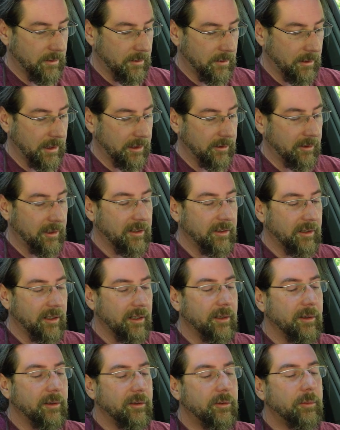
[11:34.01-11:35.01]
Yeah, you
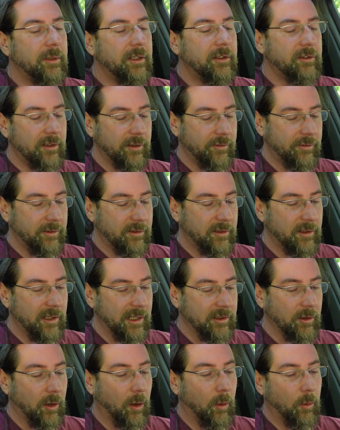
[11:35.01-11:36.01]
can switch if it's
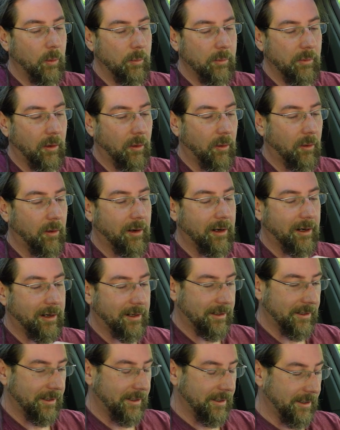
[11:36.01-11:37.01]
at home
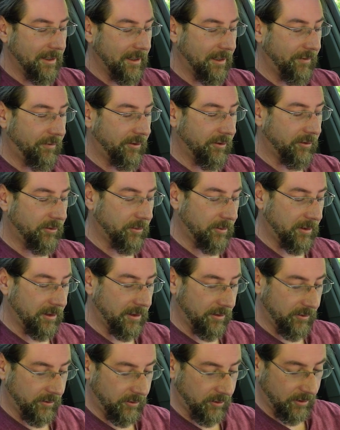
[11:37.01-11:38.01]
or if you
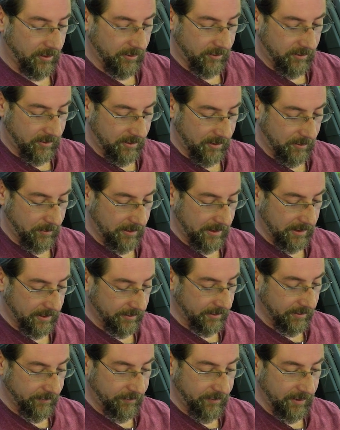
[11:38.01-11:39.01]
charge somewhere
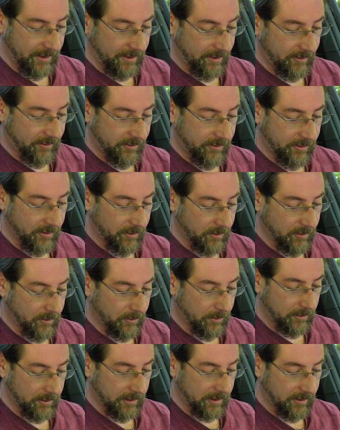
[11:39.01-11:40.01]
else. I find it so
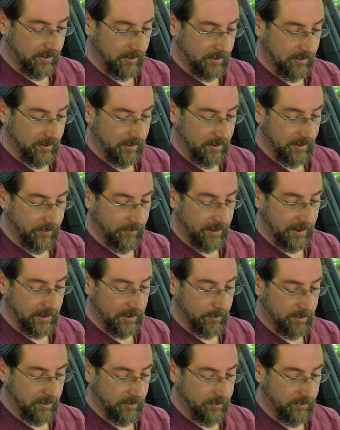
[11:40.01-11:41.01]
cool that this is
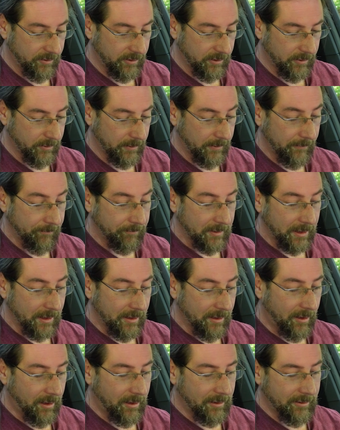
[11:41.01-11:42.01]
available for you.
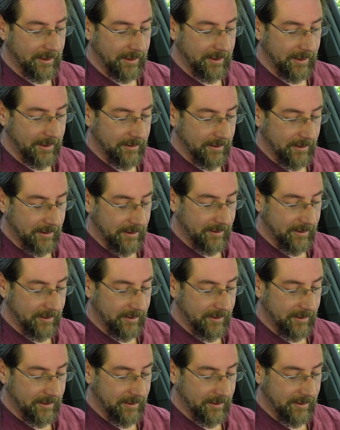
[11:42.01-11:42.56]
Oh, look at that.